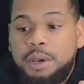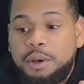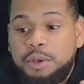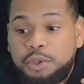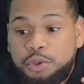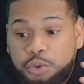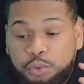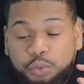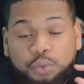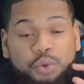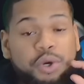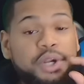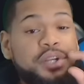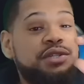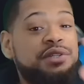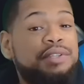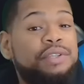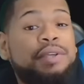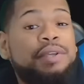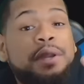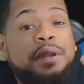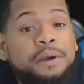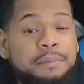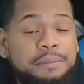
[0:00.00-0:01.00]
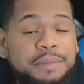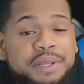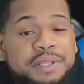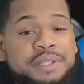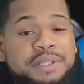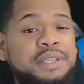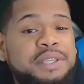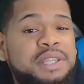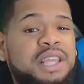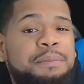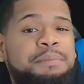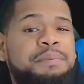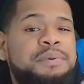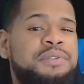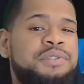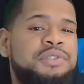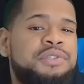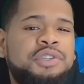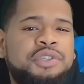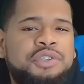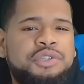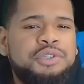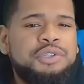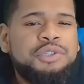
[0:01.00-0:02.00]
thrusts him into that
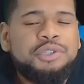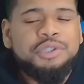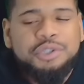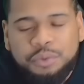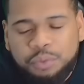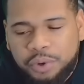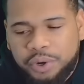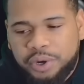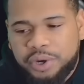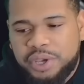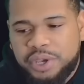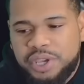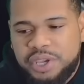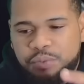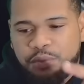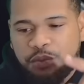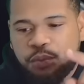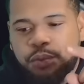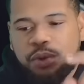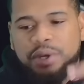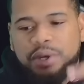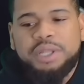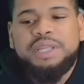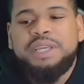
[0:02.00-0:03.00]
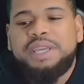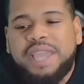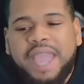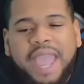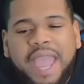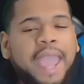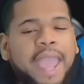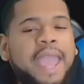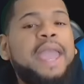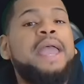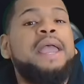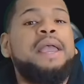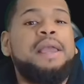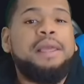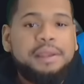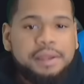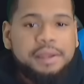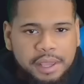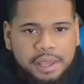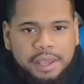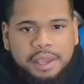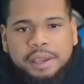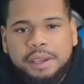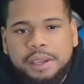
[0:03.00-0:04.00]
position to where he really can
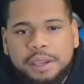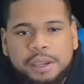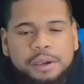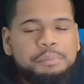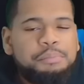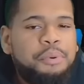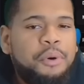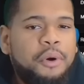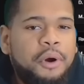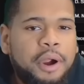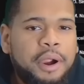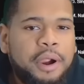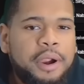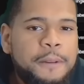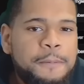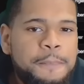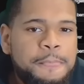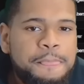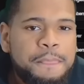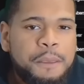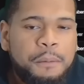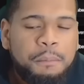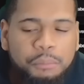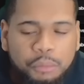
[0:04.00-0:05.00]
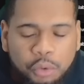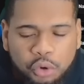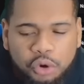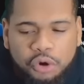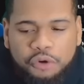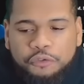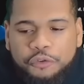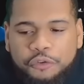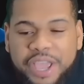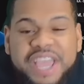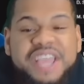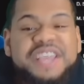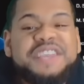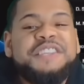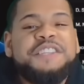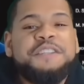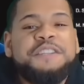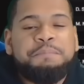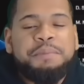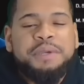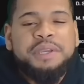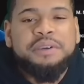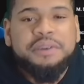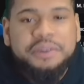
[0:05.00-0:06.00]
impart more of his
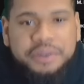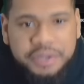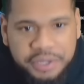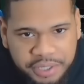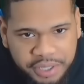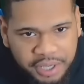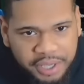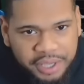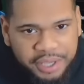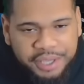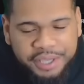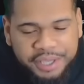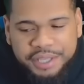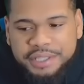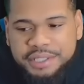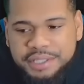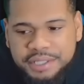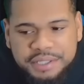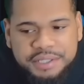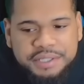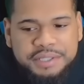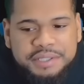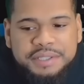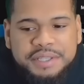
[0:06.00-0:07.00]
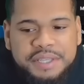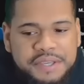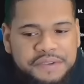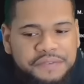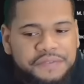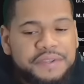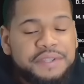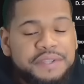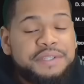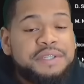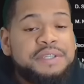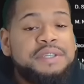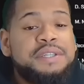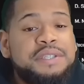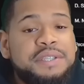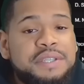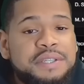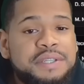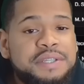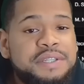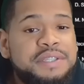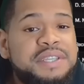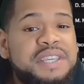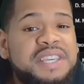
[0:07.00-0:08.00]
spirit into this defense, into
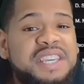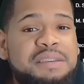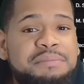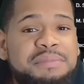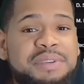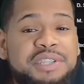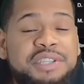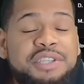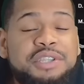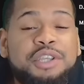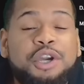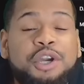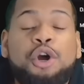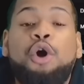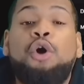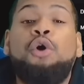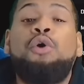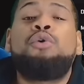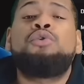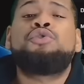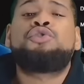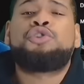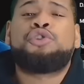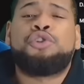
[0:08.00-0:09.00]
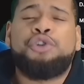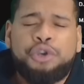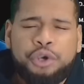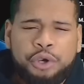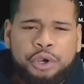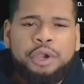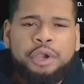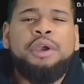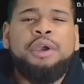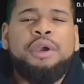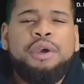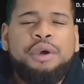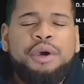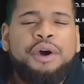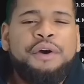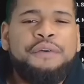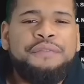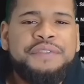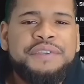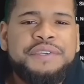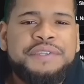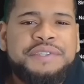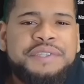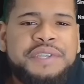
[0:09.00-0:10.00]
this team, into the culture of
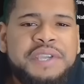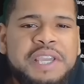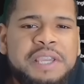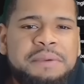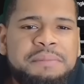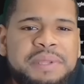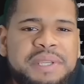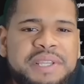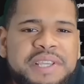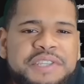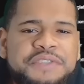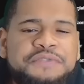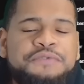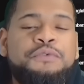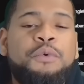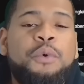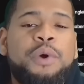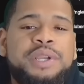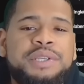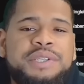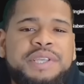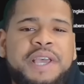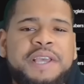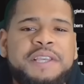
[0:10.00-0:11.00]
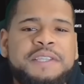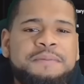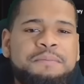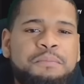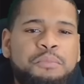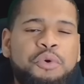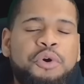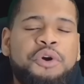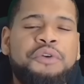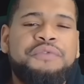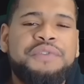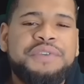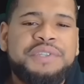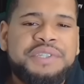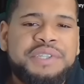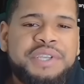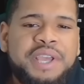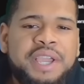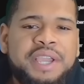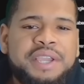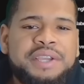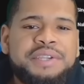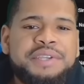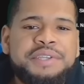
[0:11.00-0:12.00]
this team, and his voice has more of a
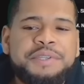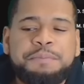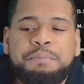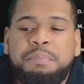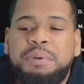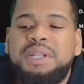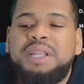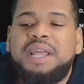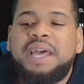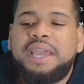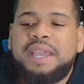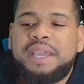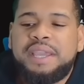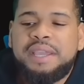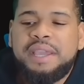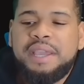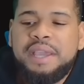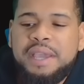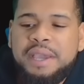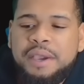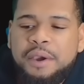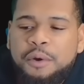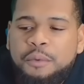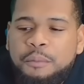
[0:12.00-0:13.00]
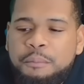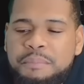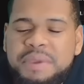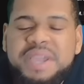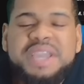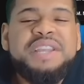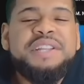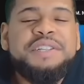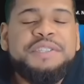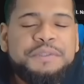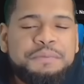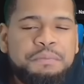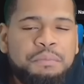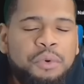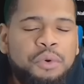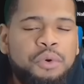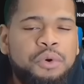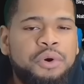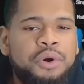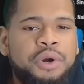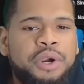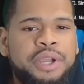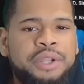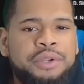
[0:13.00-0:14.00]
say, and his play means
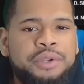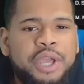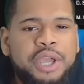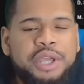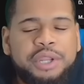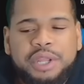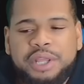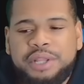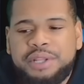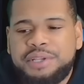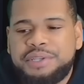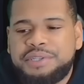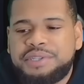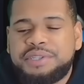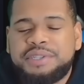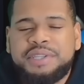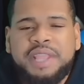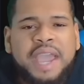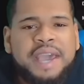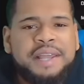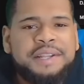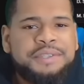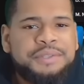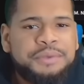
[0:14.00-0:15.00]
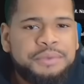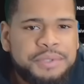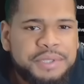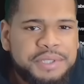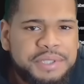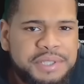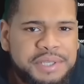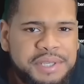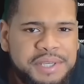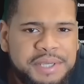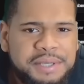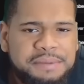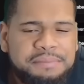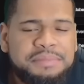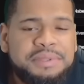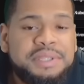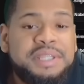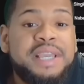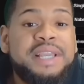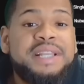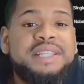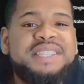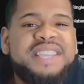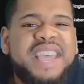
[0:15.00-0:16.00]
more, and his status on the team
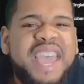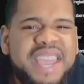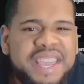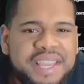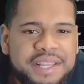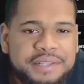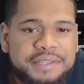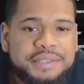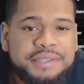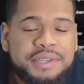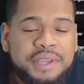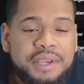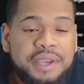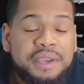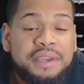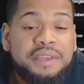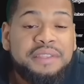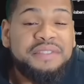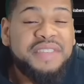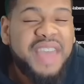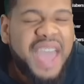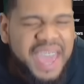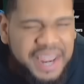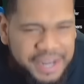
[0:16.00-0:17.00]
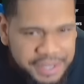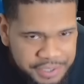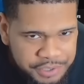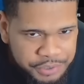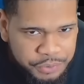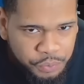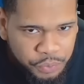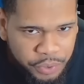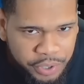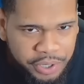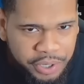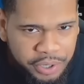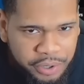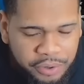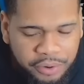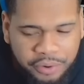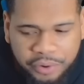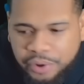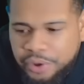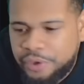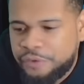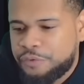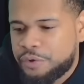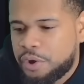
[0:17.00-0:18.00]
dictates that as well.
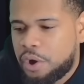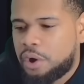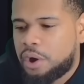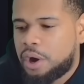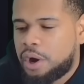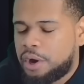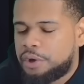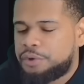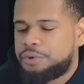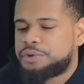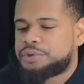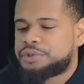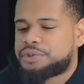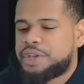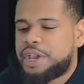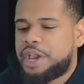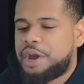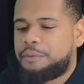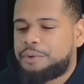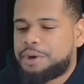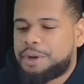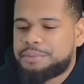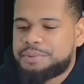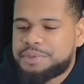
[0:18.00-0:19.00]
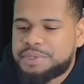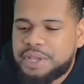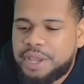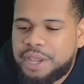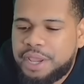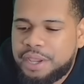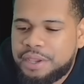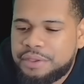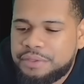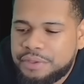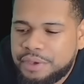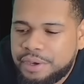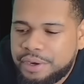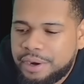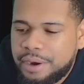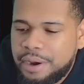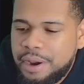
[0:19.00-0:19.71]
If y'all understand what I'm saying there,